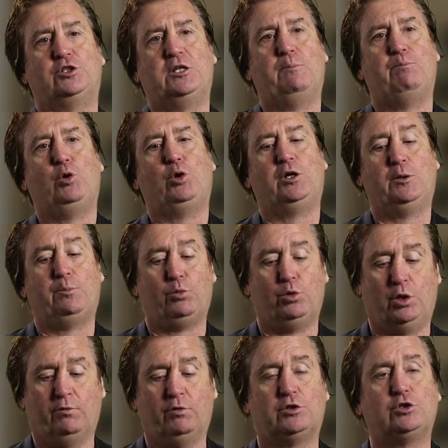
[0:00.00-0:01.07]
the ability to
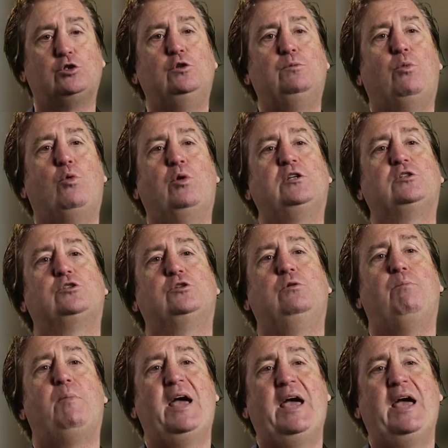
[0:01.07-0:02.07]
put over 2.2